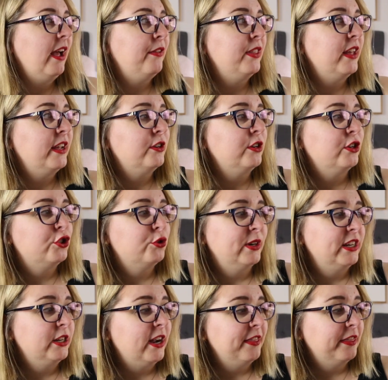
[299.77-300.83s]
And then
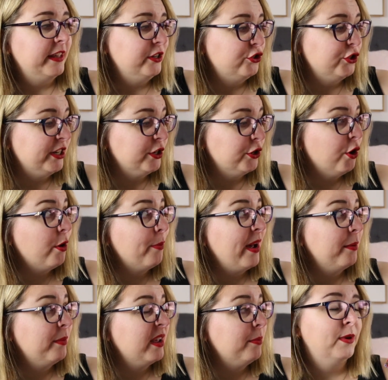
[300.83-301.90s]
29 Things You Didn't Know
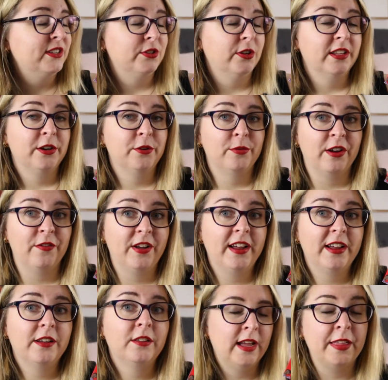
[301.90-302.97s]
About Me by Solli,
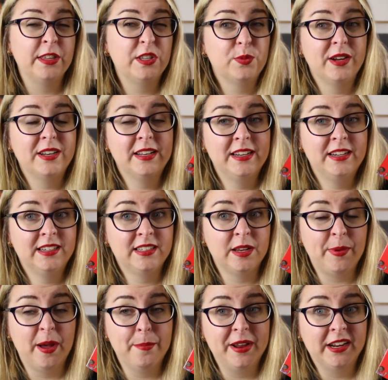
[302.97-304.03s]
Raphael. And this one is
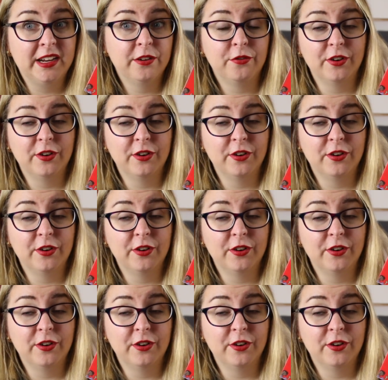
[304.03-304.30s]
about making